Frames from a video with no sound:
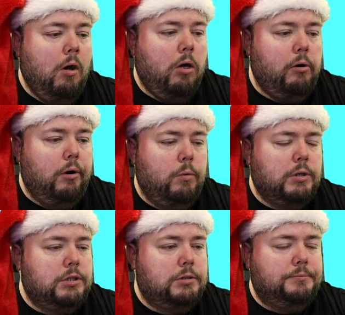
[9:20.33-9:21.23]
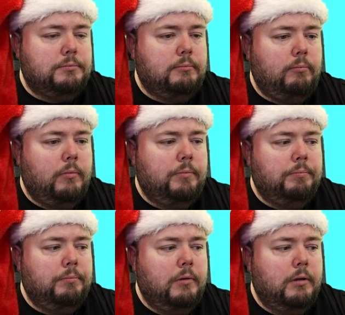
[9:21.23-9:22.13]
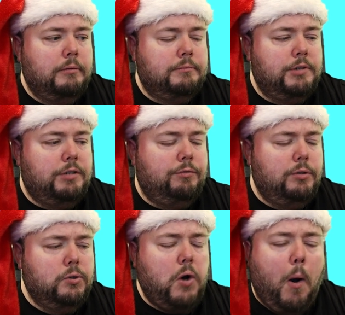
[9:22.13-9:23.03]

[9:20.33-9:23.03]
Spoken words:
Oh, what is this fruit?